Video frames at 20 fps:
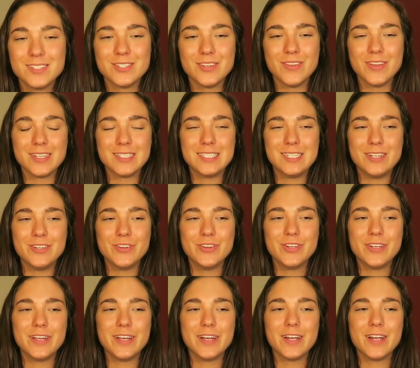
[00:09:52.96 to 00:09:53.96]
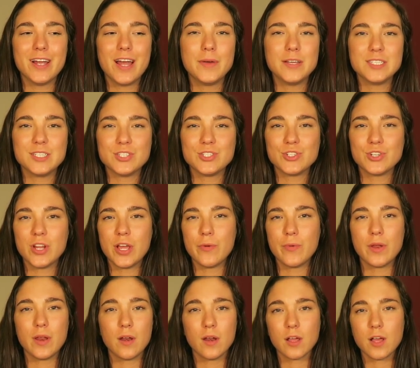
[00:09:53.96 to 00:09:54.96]
So like senior year, my sister and I
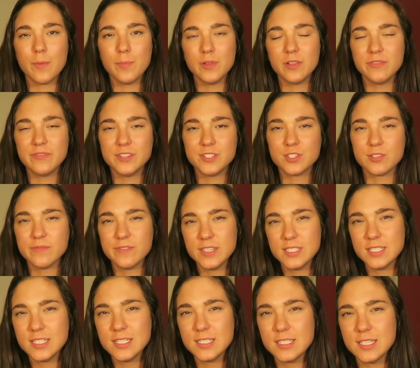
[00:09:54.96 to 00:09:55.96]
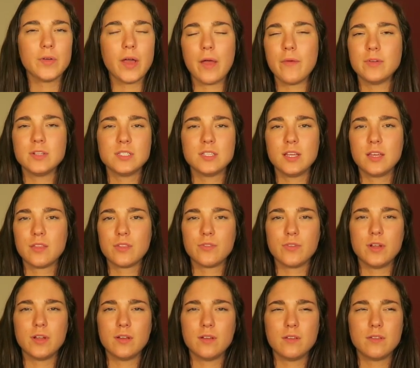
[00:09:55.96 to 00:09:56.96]
went on a couple official visits. I went to like
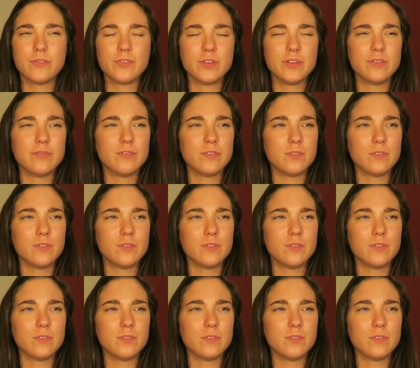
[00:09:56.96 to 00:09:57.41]
three official